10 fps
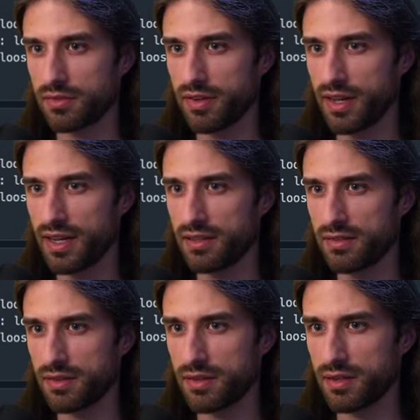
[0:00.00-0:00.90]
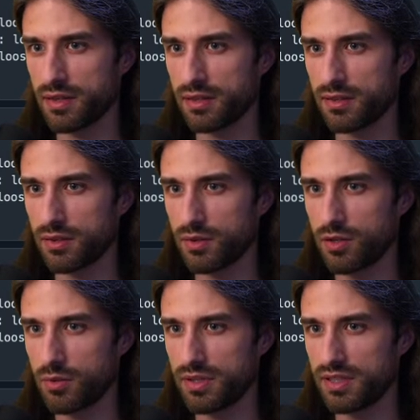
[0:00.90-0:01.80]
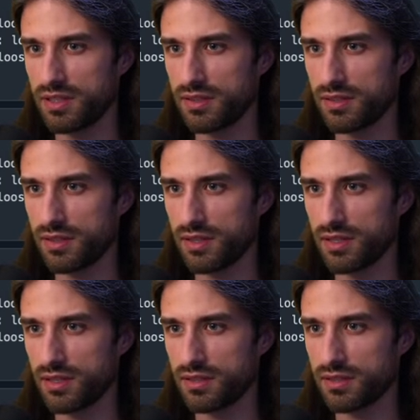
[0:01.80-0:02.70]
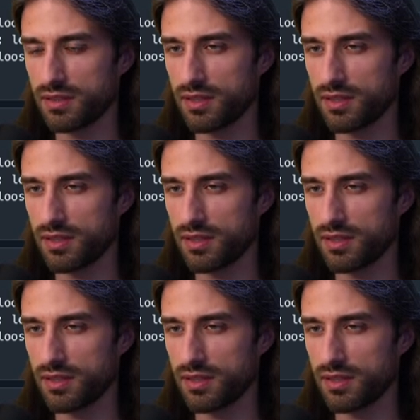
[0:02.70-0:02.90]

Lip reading: 5. So how is it? It's